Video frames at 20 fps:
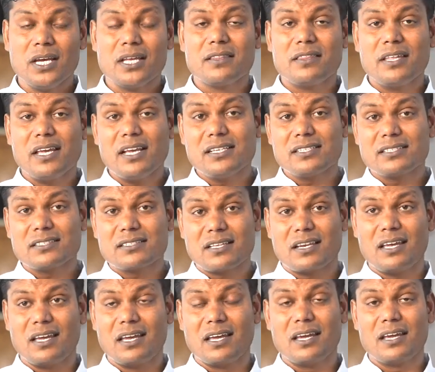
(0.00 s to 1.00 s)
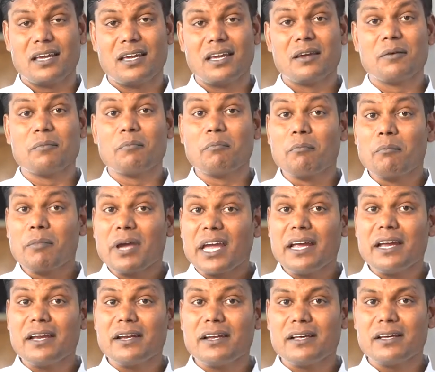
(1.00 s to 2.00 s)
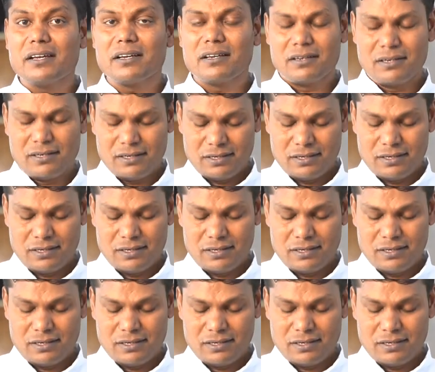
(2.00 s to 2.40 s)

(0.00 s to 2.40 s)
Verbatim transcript: these three made